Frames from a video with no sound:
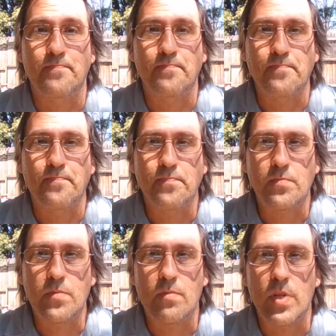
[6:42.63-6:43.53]

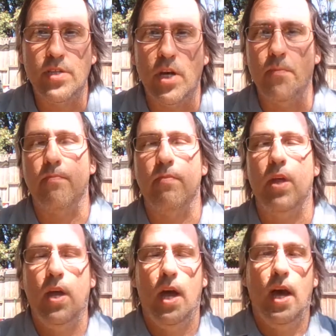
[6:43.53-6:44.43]
So
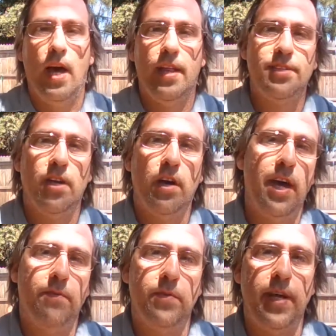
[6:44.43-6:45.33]
that's all I
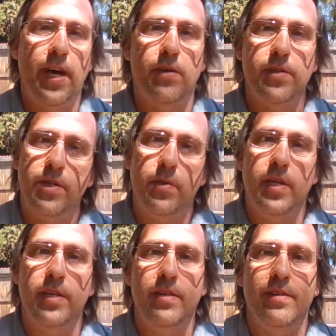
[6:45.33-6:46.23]
have for now. Until
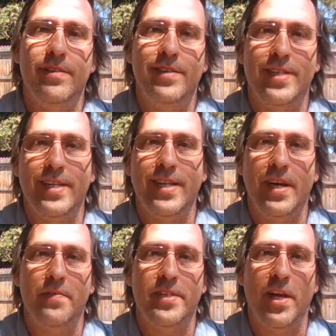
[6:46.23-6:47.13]
then, stay
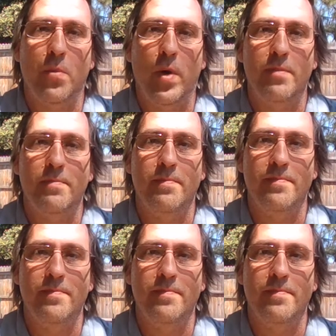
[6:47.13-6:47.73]
safe, stay well.